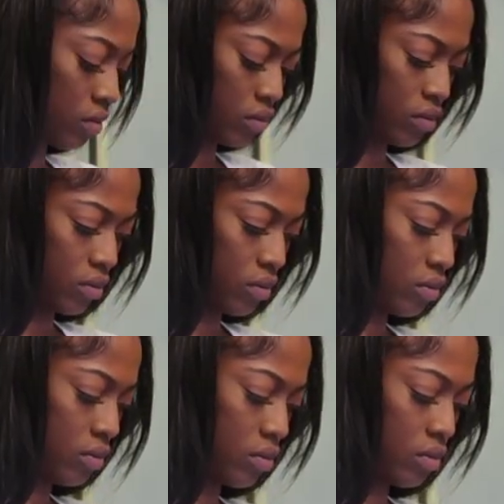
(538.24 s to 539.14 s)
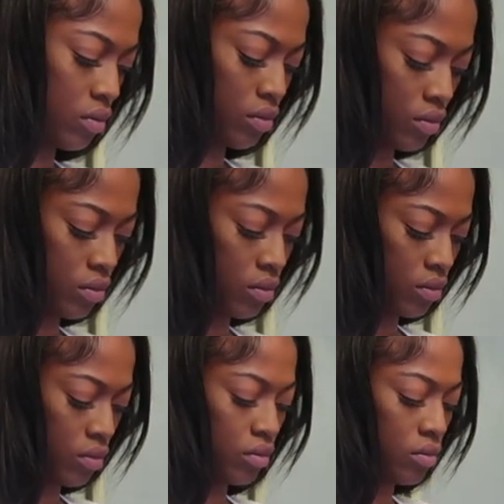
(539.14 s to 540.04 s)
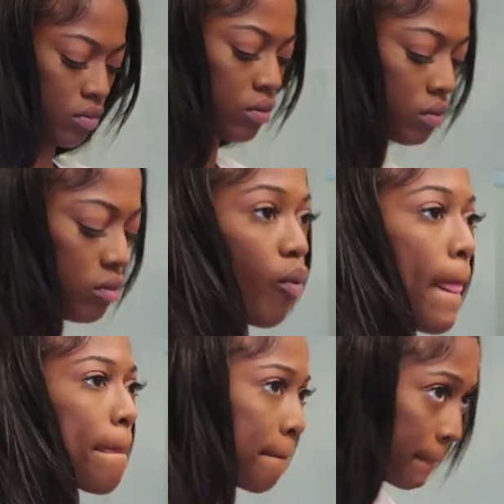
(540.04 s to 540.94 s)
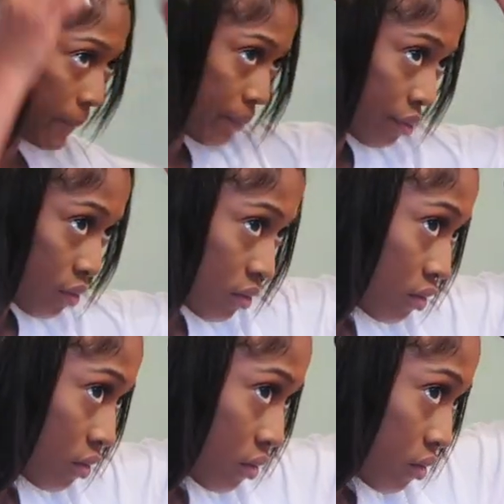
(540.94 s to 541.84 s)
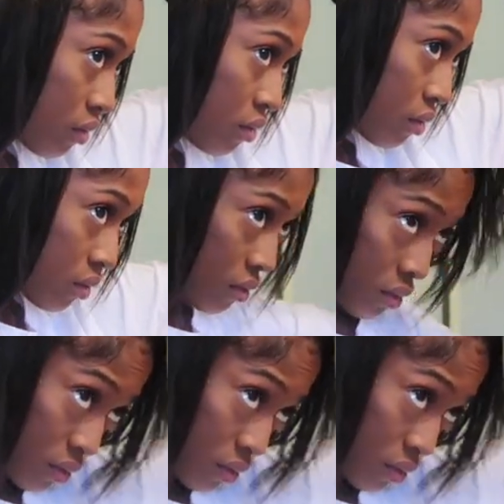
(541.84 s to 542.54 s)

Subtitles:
it's not like straightened, because if it was, you would be able